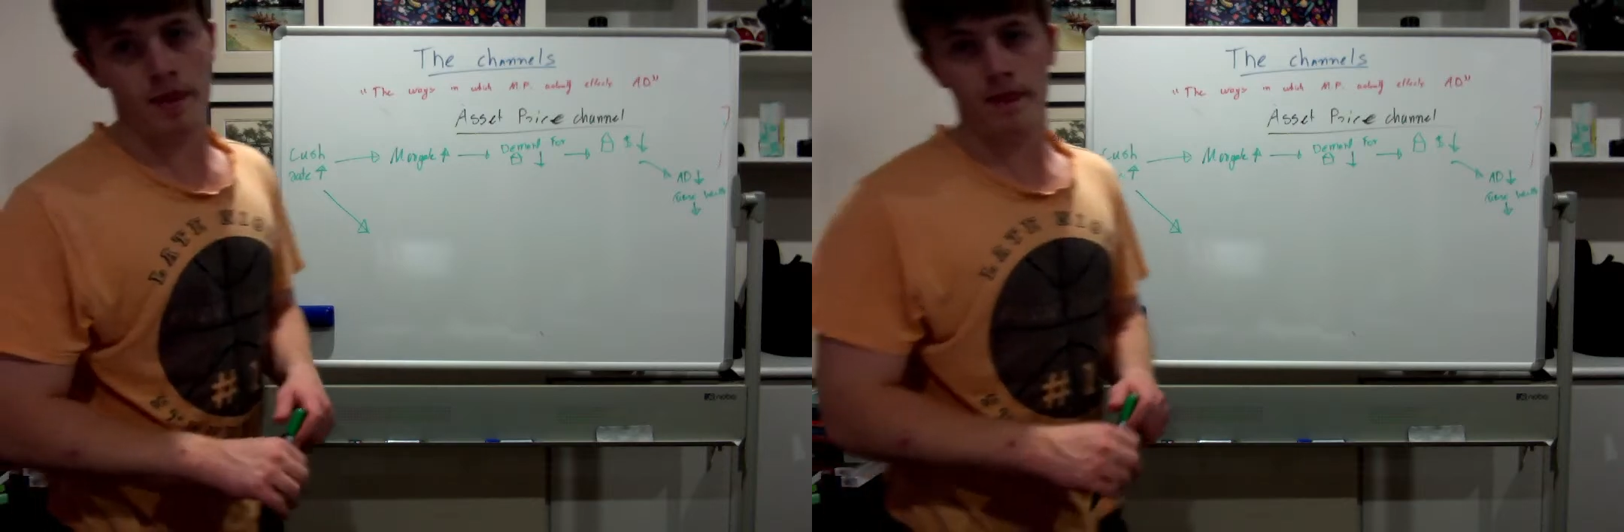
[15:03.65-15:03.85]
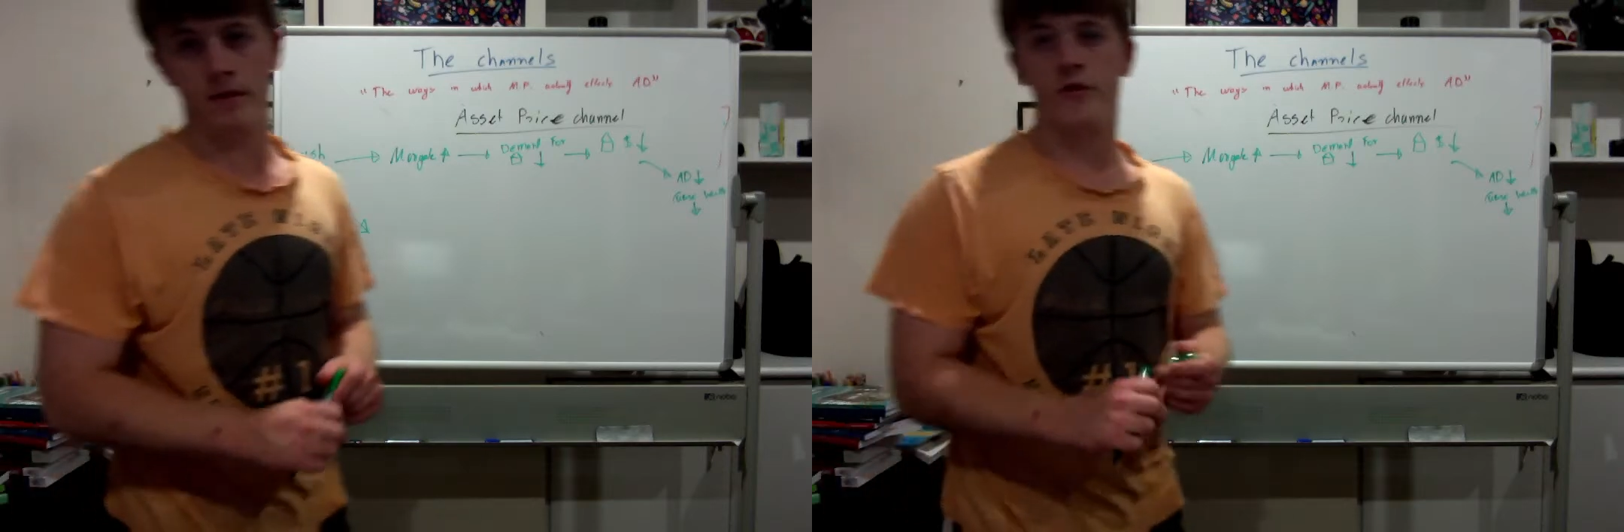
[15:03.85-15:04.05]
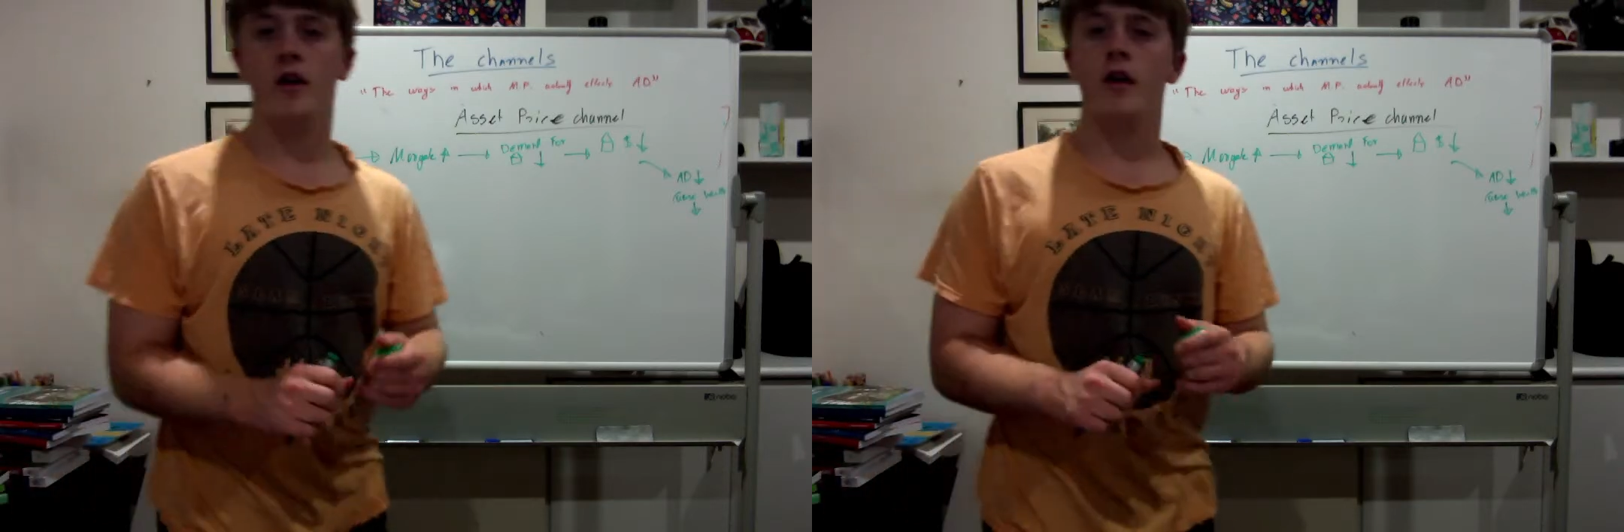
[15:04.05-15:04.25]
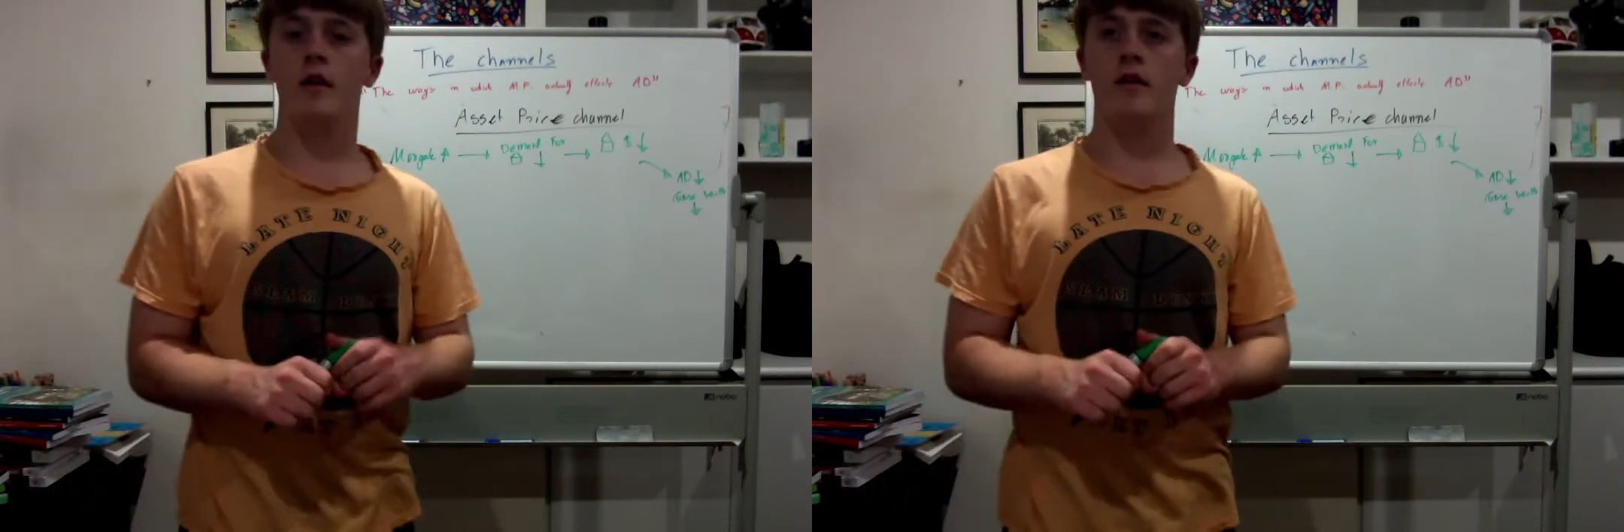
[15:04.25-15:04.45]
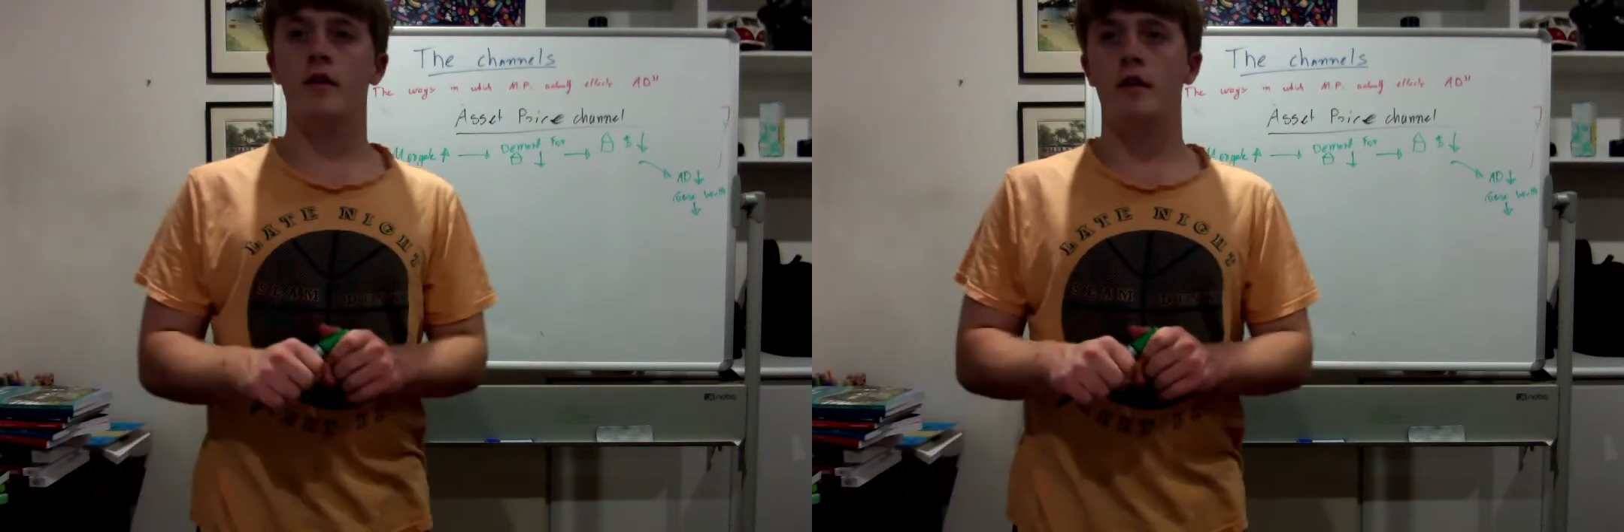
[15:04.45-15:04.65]

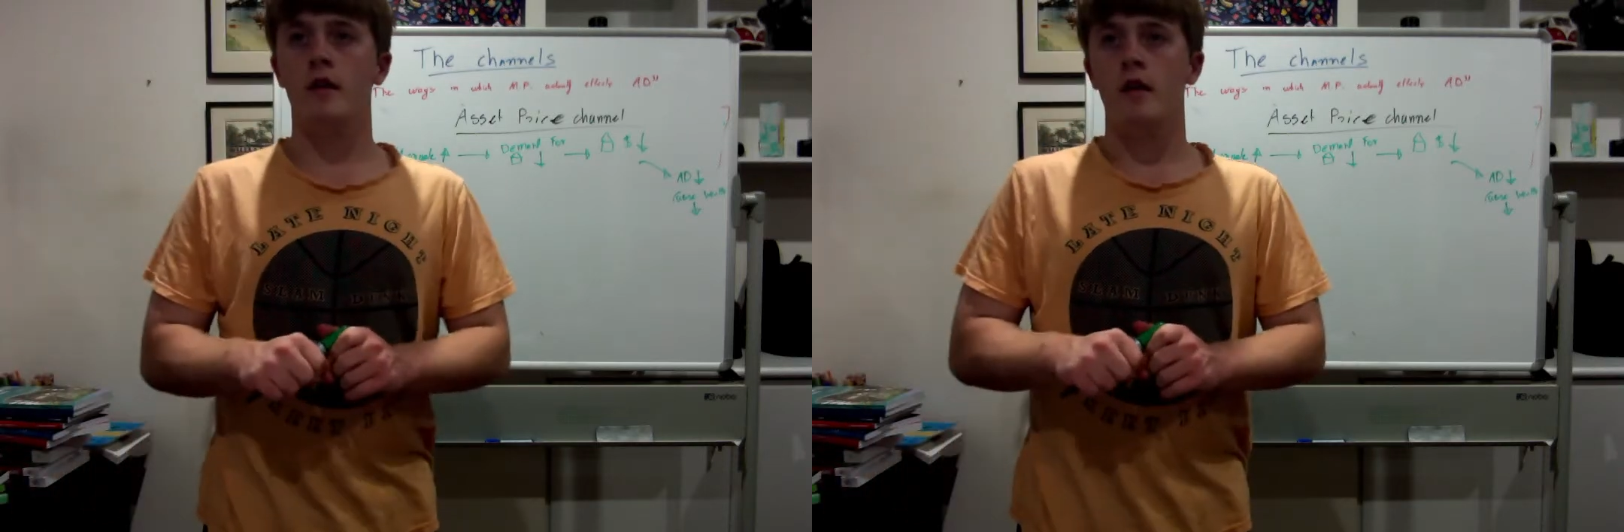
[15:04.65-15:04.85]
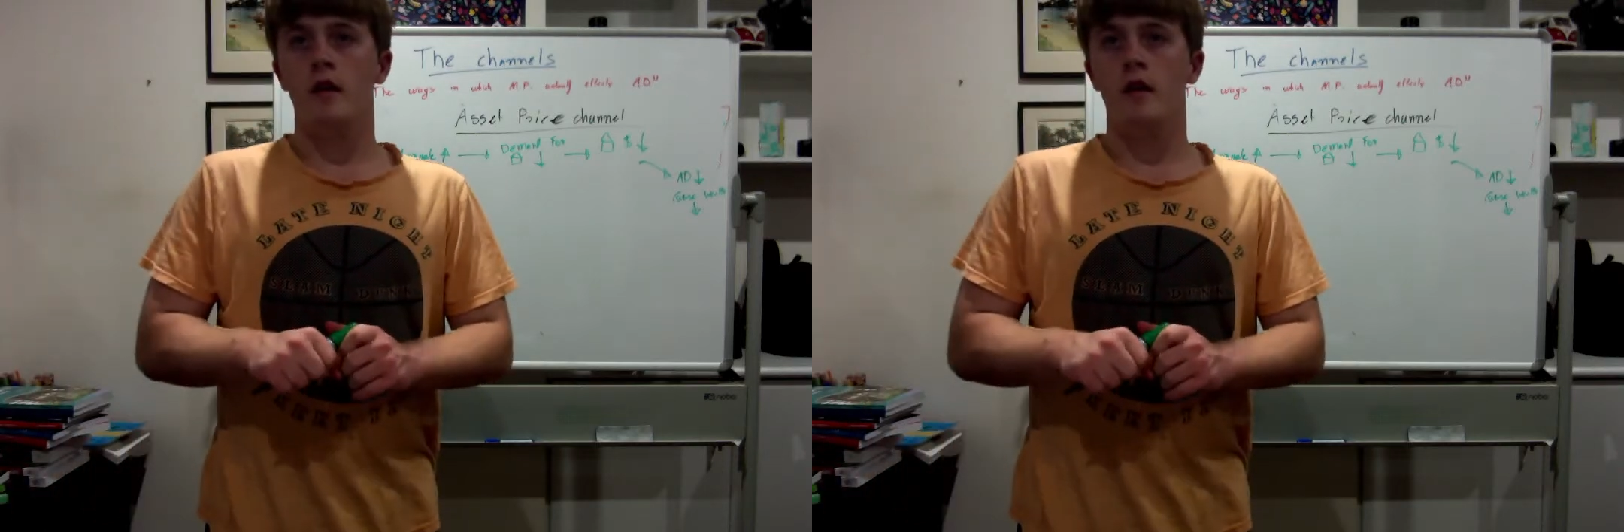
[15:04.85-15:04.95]
shares